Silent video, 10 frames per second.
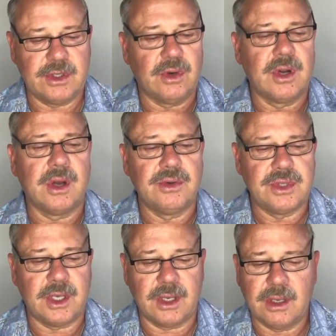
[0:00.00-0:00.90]
your
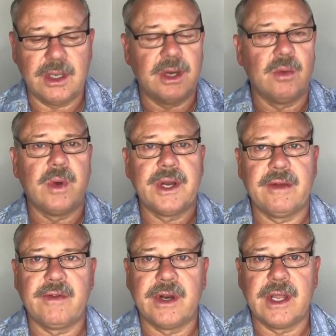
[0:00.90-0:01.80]
coaching, you know,
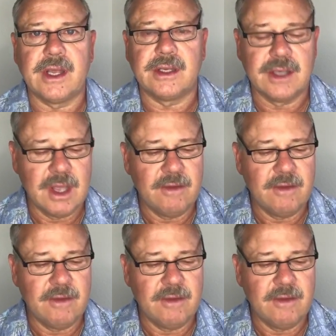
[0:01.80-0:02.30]
whatever it is.